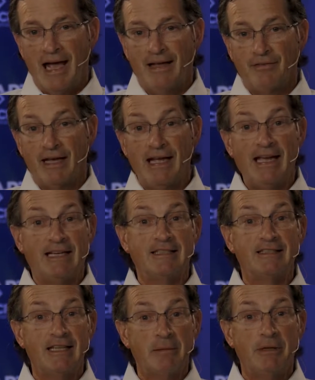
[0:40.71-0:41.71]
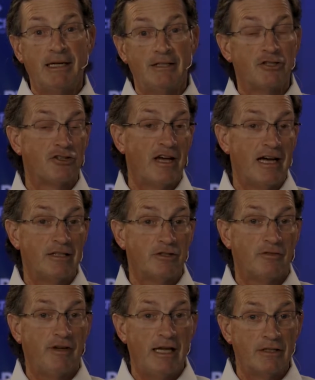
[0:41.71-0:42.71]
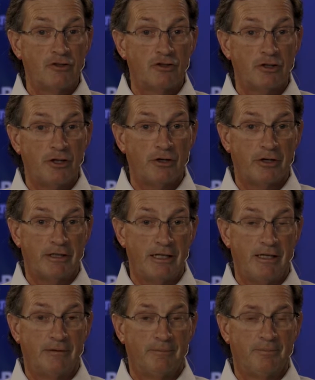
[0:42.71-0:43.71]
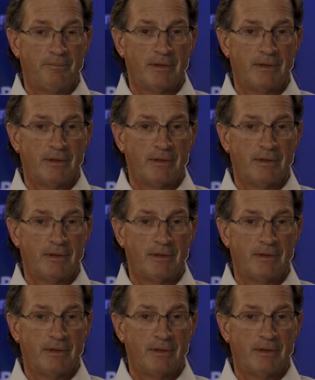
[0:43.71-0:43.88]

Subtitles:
and they exhibited signs of insecurity.